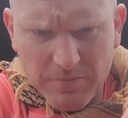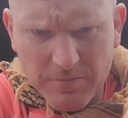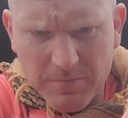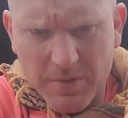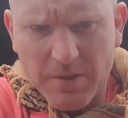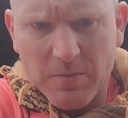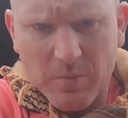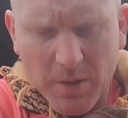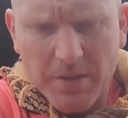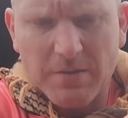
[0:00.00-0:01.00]
bring the
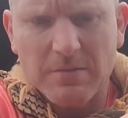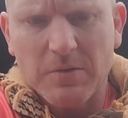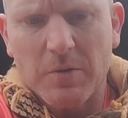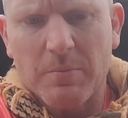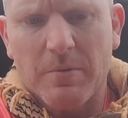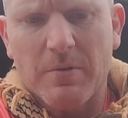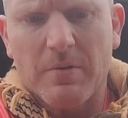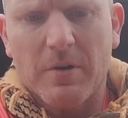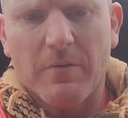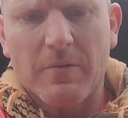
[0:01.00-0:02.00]
one loop
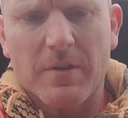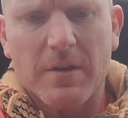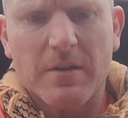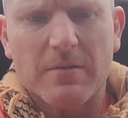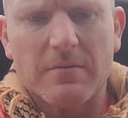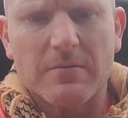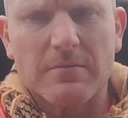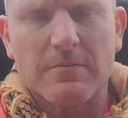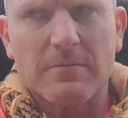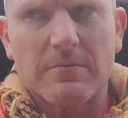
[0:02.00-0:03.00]
over the
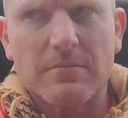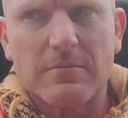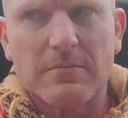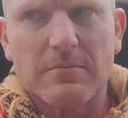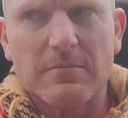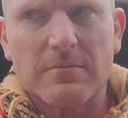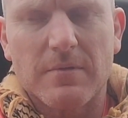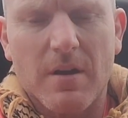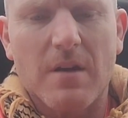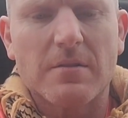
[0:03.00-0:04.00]

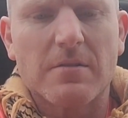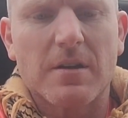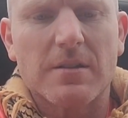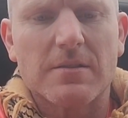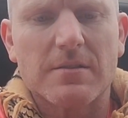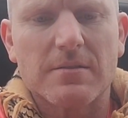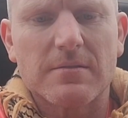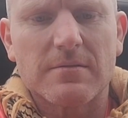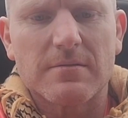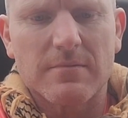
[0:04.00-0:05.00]
non-crossed
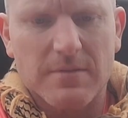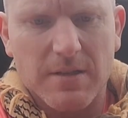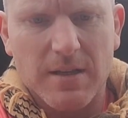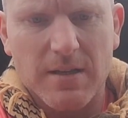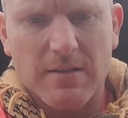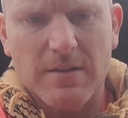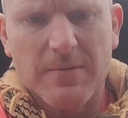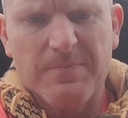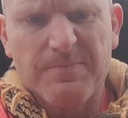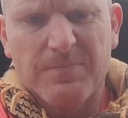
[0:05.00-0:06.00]
side
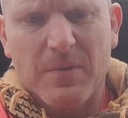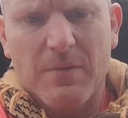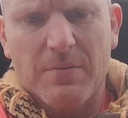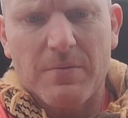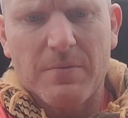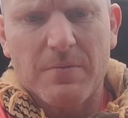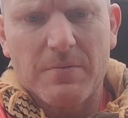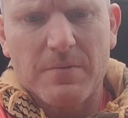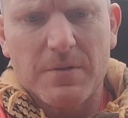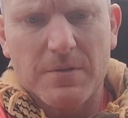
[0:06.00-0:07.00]
through
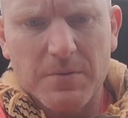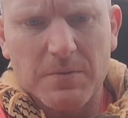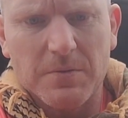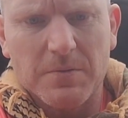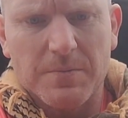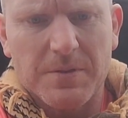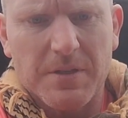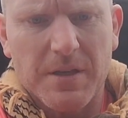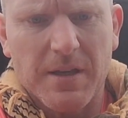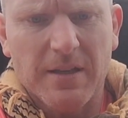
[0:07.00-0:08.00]
the two loops,
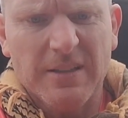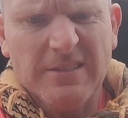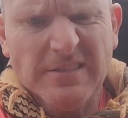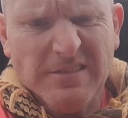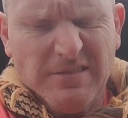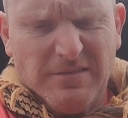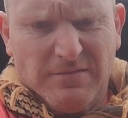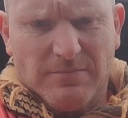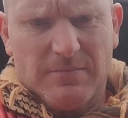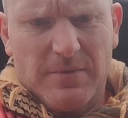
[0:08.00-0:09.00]

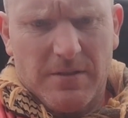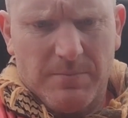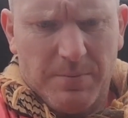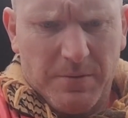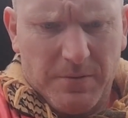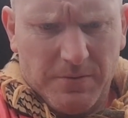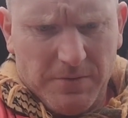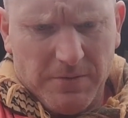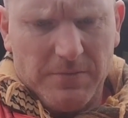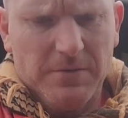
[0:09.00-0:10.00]
and then pull those
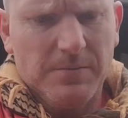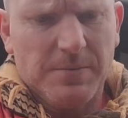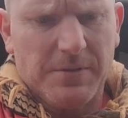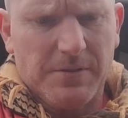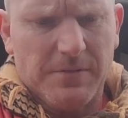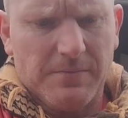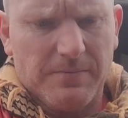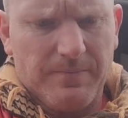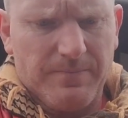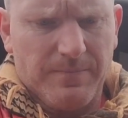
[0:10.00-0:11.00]
two loops.
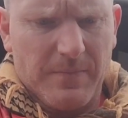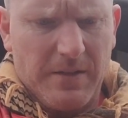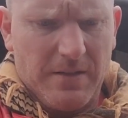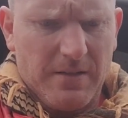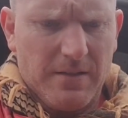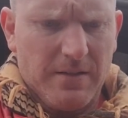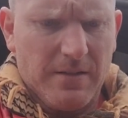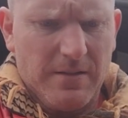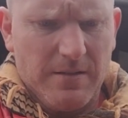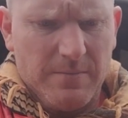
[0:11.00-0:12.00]
Now that knot
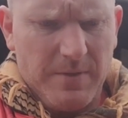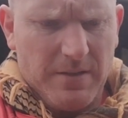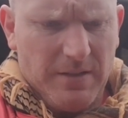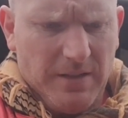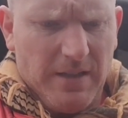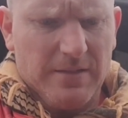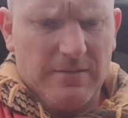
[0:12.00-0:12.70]
ended up being a lot